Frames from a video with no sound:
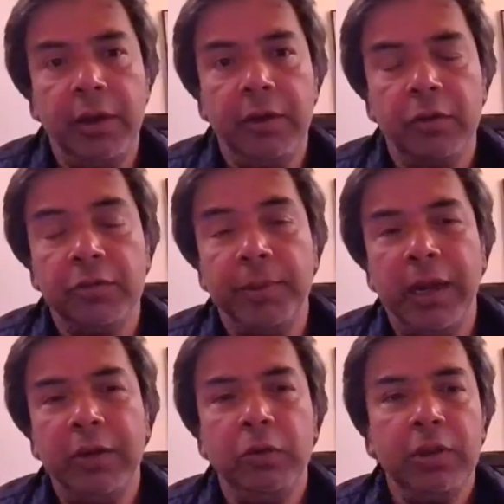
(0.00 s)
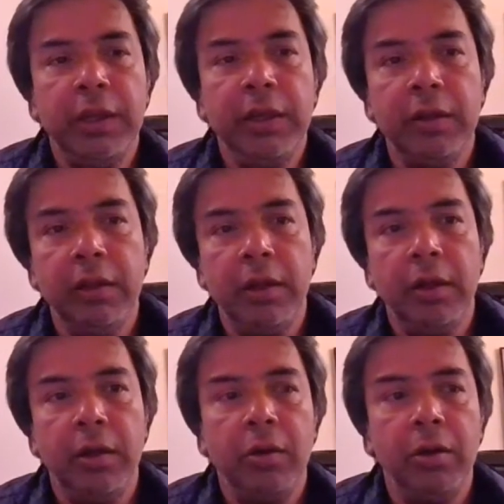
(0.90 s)
talks. But I don't think
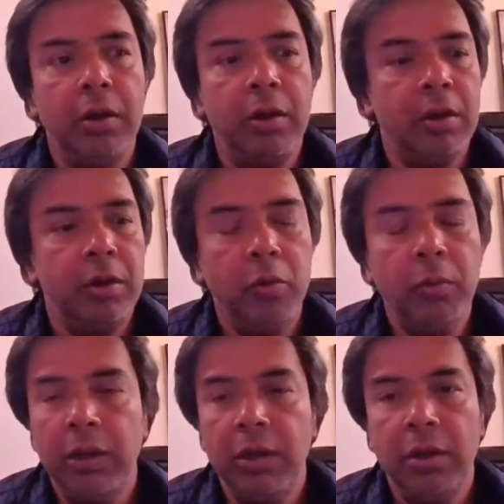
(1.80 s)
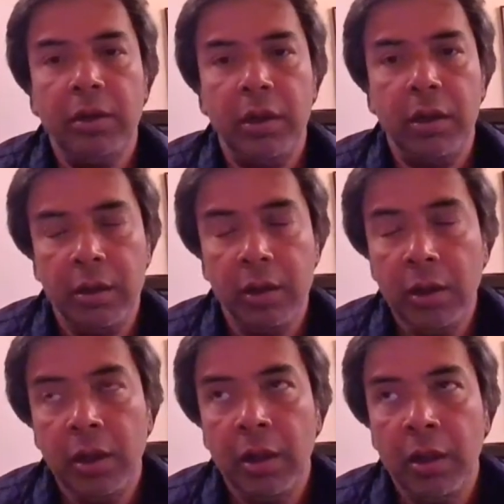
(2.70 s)
no one
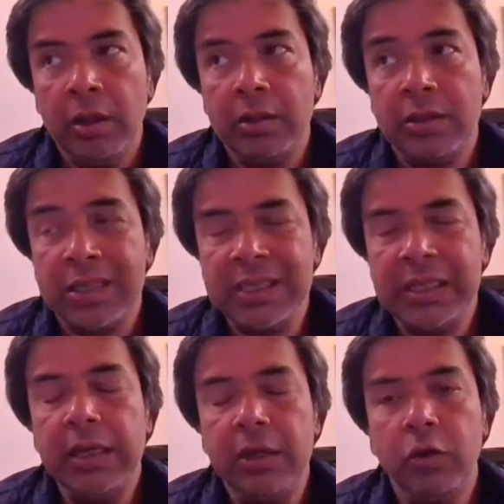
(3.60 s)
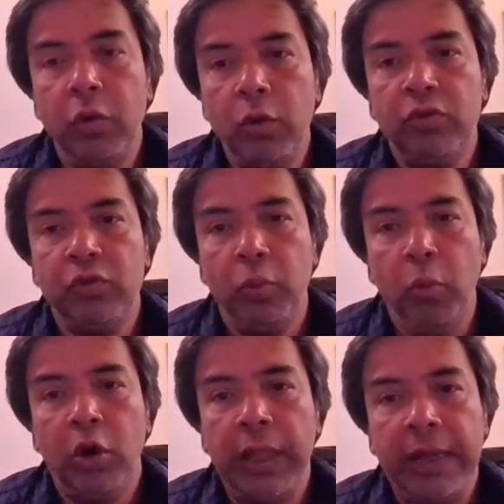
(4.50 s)
still knows
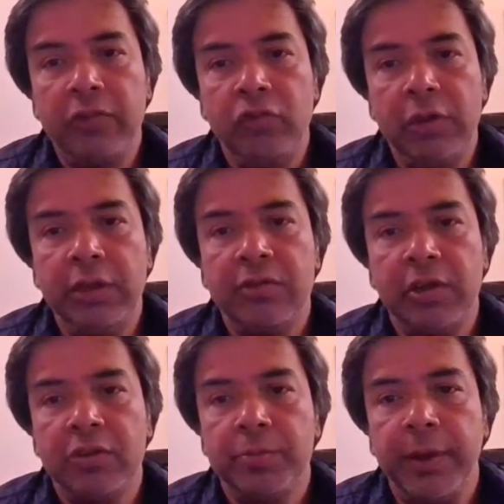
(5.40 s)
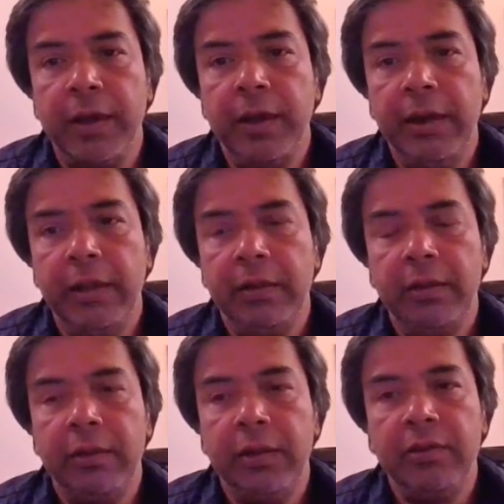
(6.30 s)
what actually transpired.
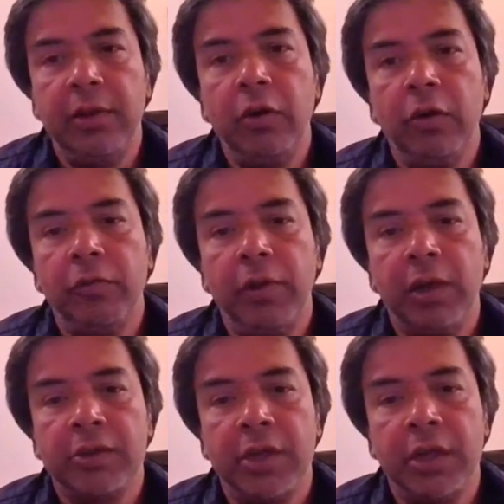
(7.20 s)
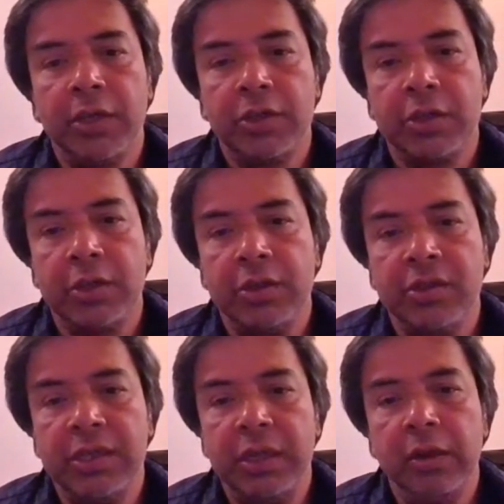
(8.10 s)
And there's a lot of hush-hush
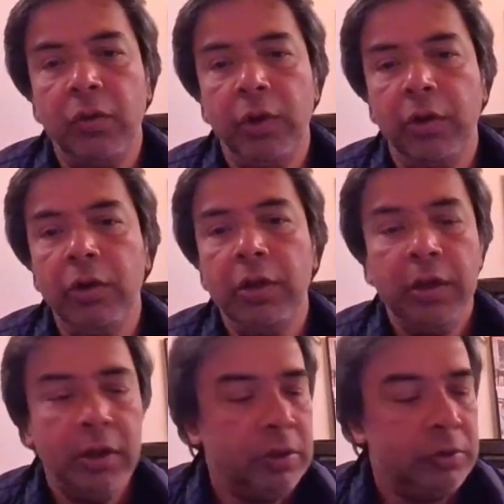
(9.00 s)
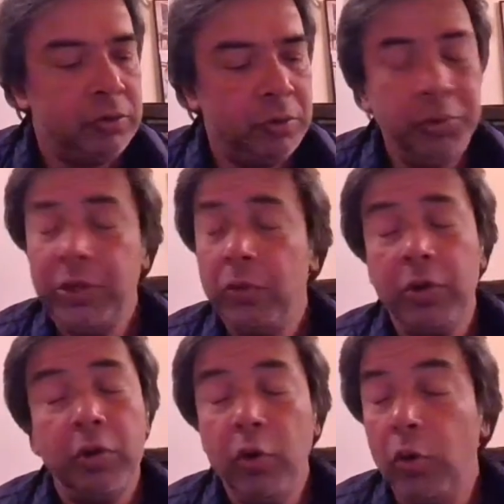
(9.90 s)
still going on. So we
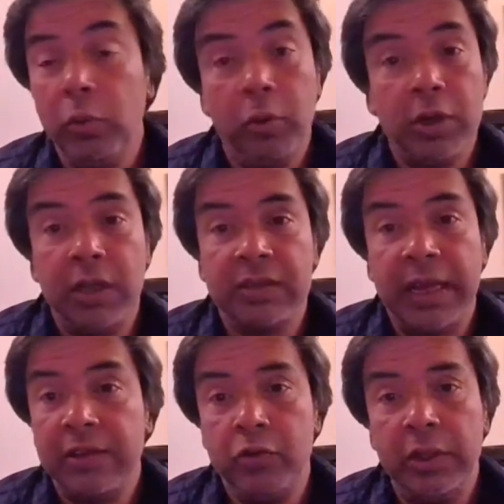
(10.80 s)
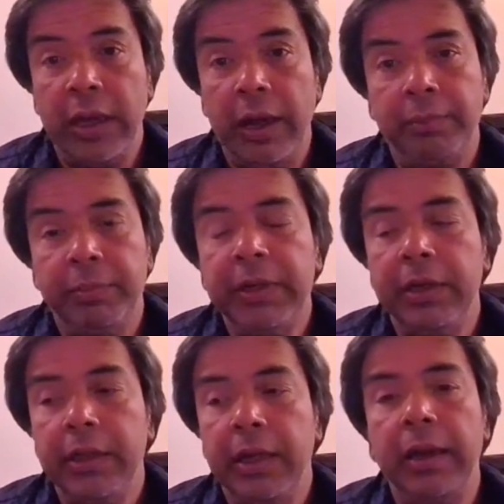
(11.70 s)
don't know what has actually happened.
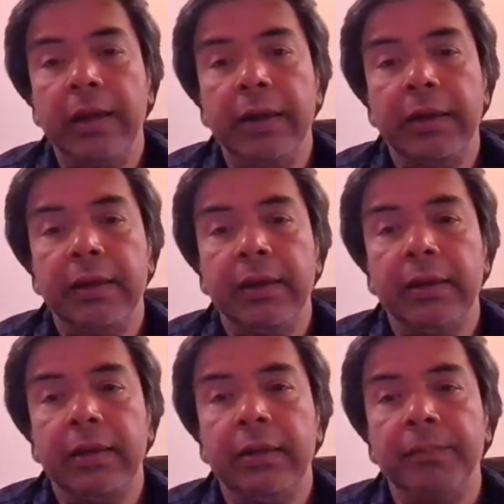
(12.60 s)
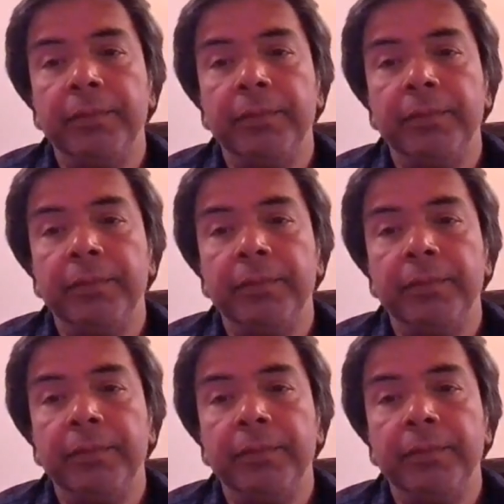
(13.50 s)
And...